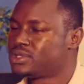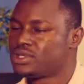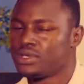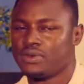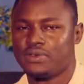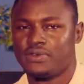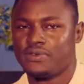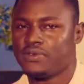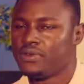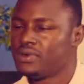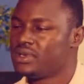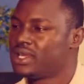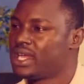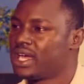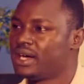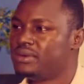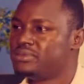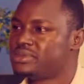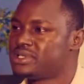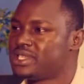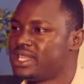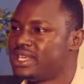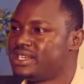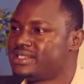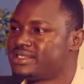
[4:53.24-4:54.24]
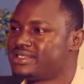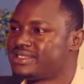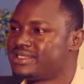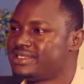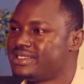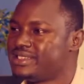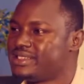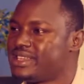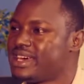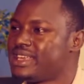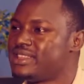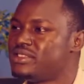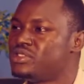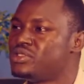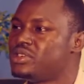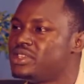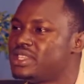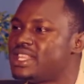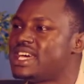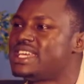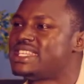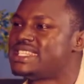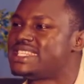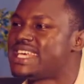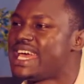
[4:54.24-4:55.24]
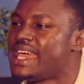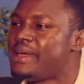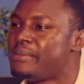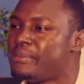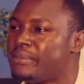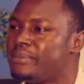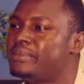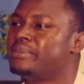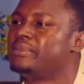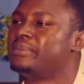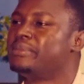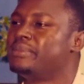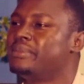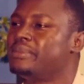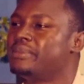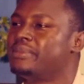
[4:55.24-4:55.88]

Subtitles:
So food comes last during that time.